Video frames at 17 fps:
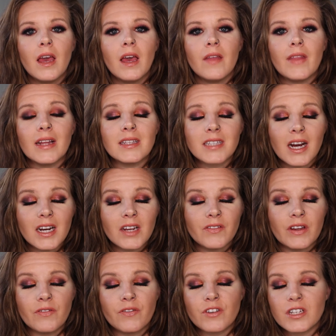that's kind
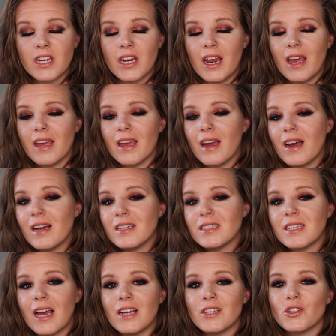of it for today,
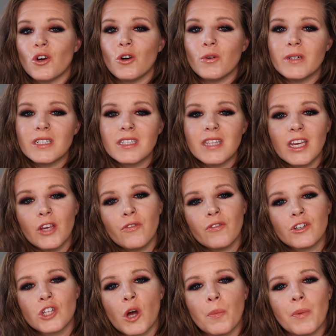guys. As always, thank you
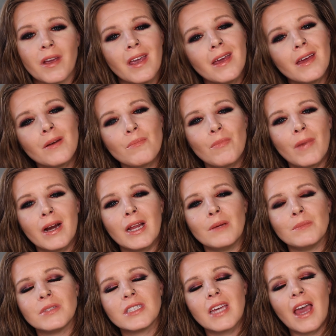for stopping in. My
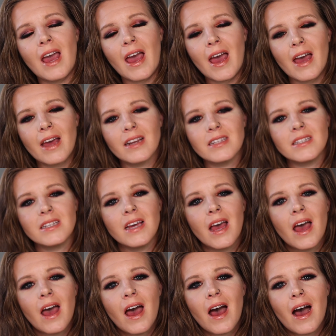name's Kat.
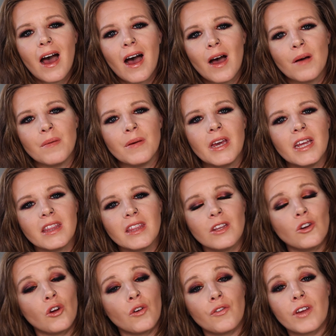Hit the
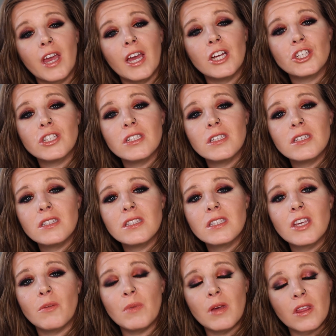
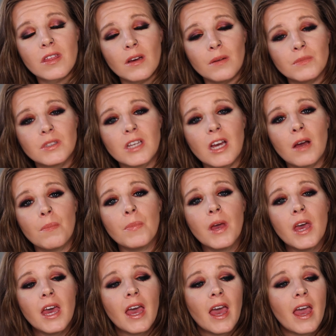notifications, give me a thumbs up.
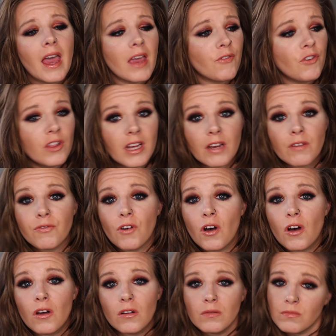If you like
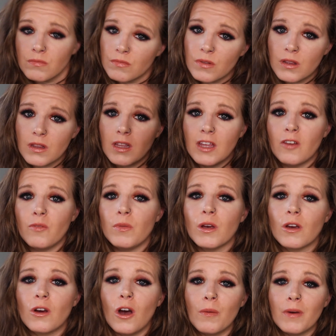fall, give me
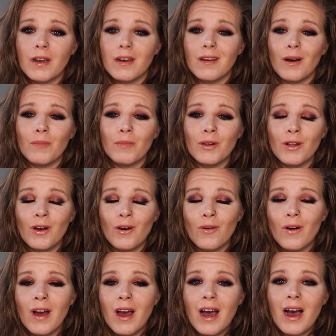a comment down
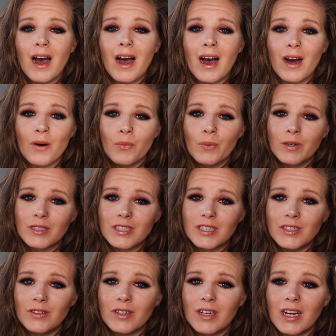below. We'll
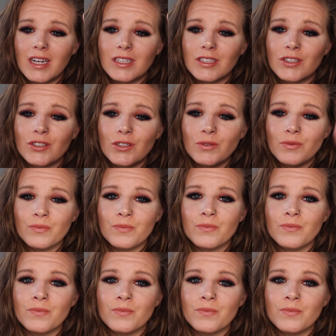see you guys soon.